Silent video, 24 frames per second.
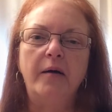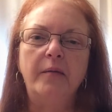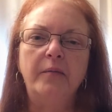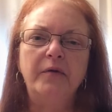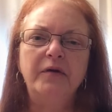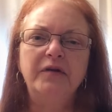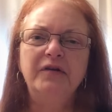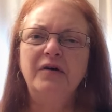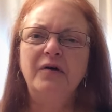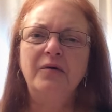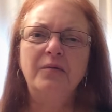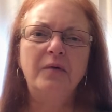
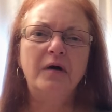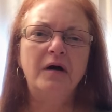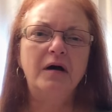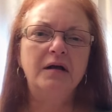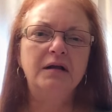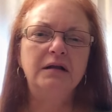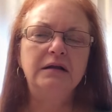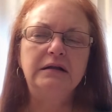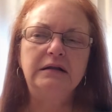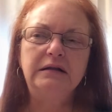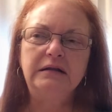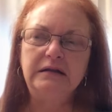We don't
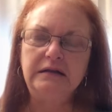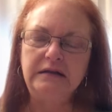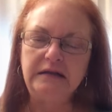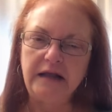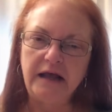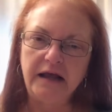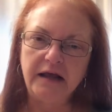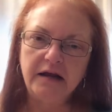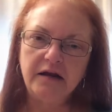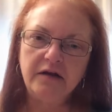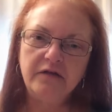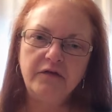want
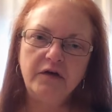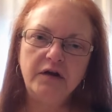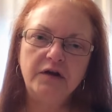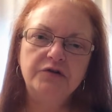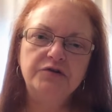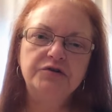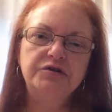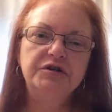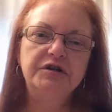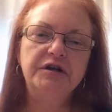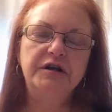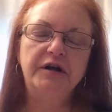negative
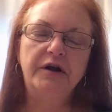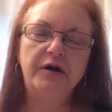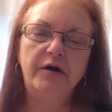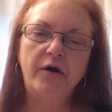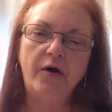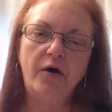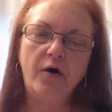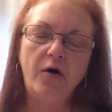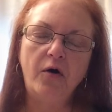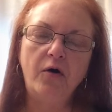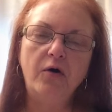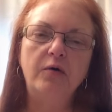energy in our
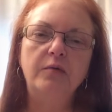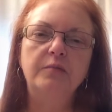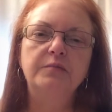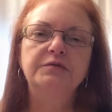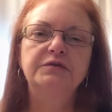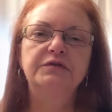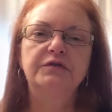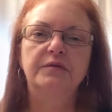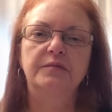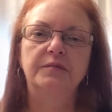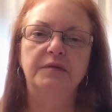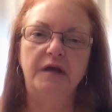
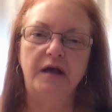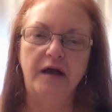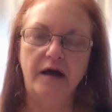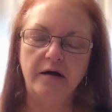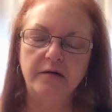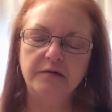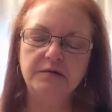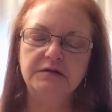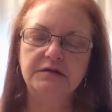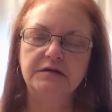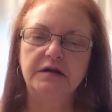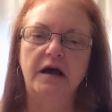homes from the
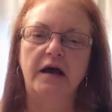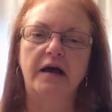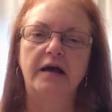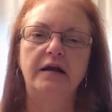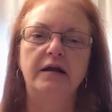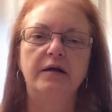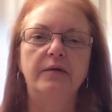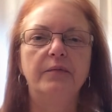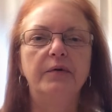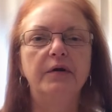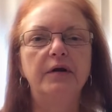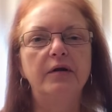outside,
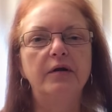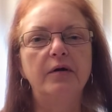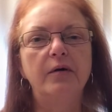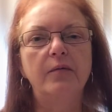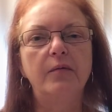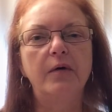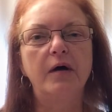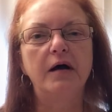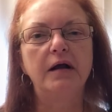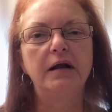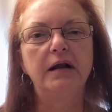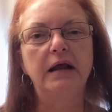and we don't
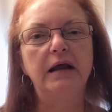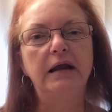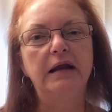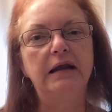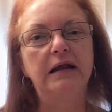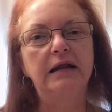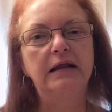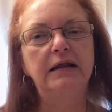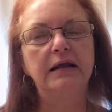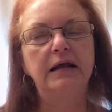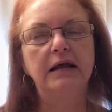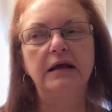want
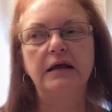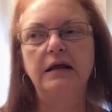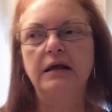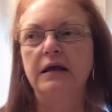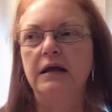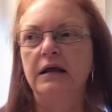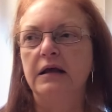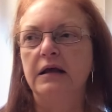anything